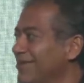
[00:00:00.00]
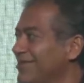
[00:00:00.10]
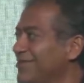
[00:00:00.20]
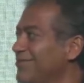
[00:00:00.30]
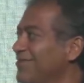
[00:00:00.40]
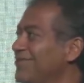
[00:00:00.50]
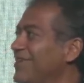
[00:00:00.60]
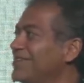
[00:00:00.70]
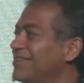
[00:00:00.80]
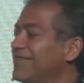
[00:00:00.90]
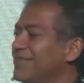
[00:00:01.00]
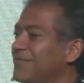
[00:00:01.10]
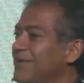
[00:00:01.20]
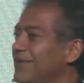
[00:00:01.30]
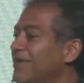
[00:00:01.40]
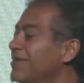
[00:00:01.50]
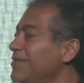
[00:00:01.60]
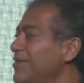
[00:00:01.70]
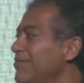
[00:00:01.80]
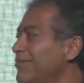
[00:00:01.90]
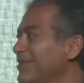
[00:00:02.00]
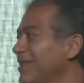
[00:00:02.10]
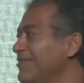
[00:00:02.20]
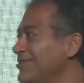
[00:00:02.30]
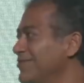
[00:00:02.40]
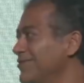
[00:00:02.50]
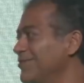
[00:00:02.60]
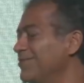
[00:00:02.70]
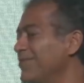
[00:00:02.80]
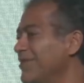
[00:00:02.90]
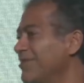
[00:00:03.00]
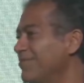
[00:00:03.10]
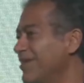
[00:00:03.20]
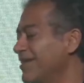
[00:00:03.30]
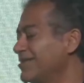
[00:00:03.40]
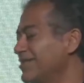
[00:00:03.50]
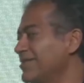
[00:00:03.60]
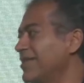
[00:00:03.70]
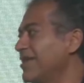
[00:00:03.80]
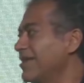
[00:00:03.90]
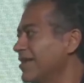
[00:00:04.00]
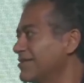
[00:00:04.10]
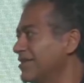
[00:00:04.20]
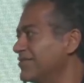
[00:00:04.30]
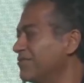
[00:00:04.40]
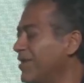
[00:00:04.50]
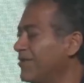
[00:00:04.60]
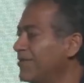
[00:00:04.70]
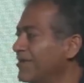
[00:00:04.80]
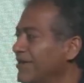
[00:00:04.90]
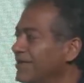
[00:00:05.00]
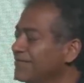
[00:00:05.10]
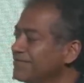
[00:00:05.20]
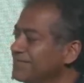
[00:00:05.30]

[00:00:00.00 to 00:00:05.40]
You're trying to do it in a face-saving way where people will give it to you, but it's just a naked exercise of power again.